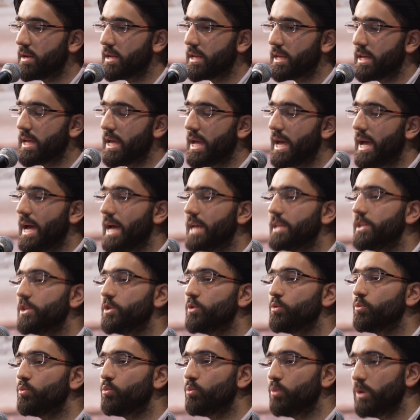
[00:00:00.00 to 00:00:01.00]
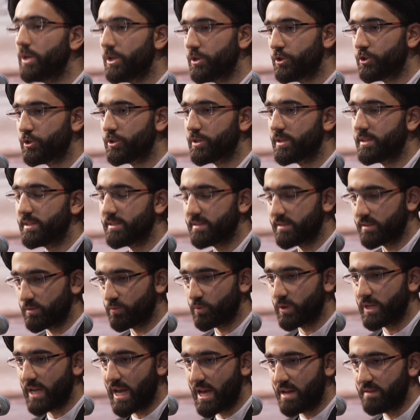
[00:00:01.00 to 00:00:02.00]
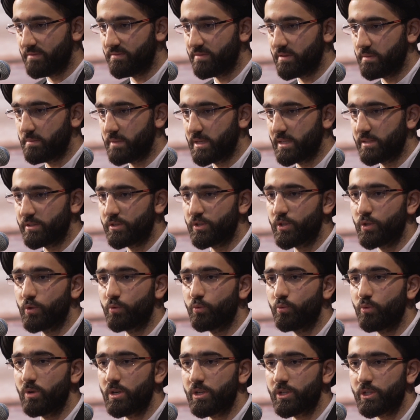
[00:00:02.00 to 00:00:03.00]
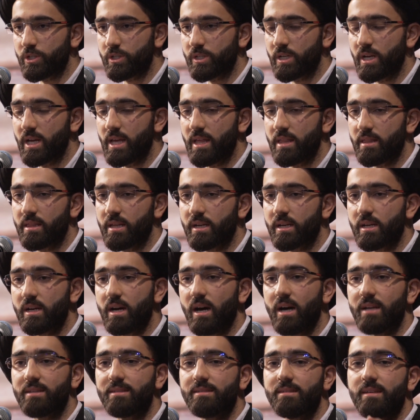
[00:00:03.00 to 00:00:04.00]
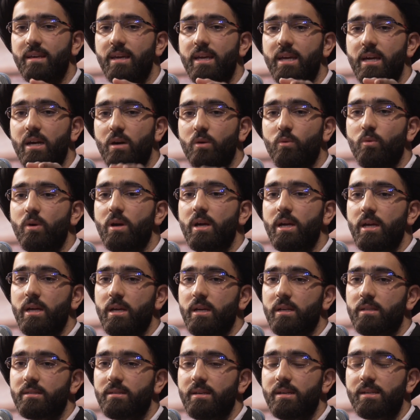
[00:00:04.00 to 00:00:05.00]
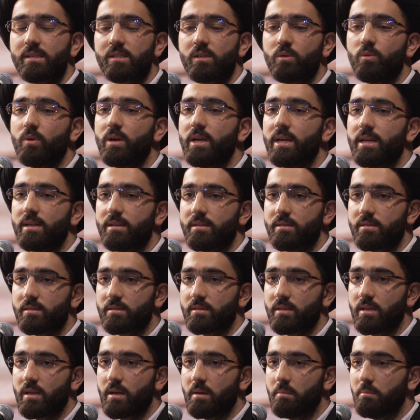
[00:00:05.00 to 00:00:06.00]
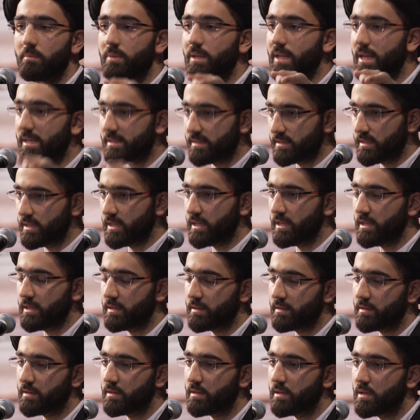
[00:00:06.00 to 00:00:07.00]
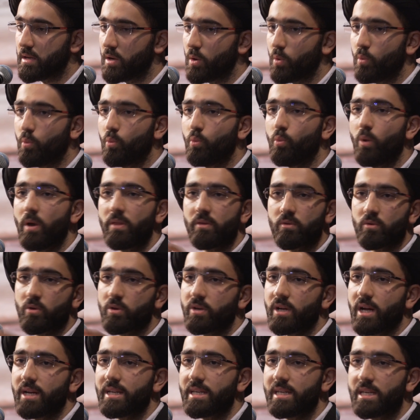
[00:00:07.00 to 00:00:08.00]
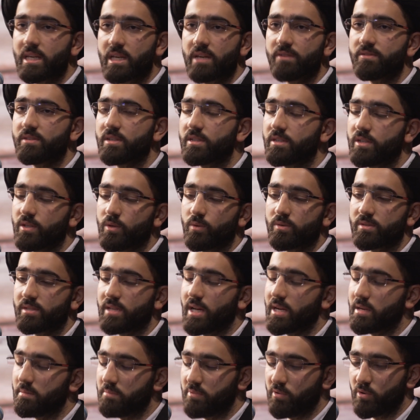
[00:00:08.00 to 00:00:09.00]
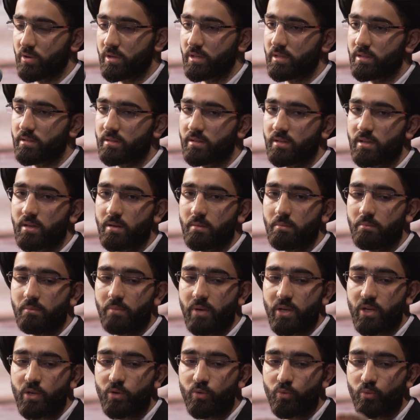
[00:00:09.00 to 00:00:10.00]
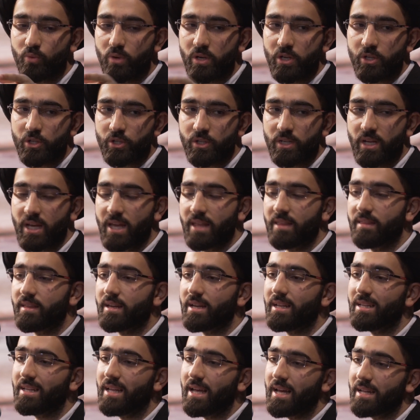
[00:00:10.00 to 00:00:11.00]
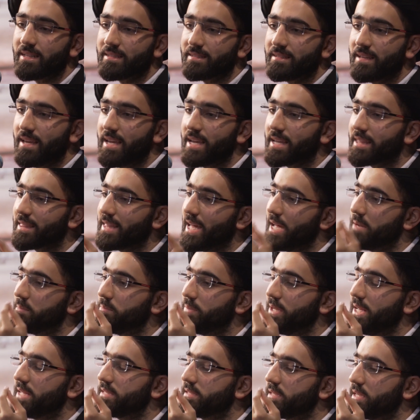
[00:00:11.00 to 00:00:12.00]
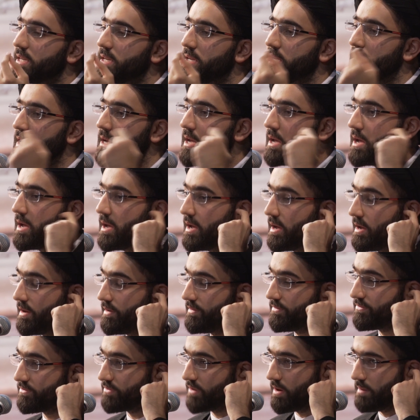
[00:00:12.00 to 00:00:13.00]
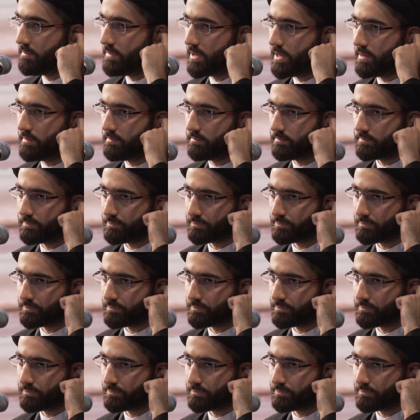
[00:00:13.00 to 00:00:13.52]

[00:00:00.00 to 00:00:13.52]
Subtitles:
and you wish, this is what envy means, you wish that God takes away his blessing. Whether or not he gives it to you is not important, but you wish that Allah take that blessing from him.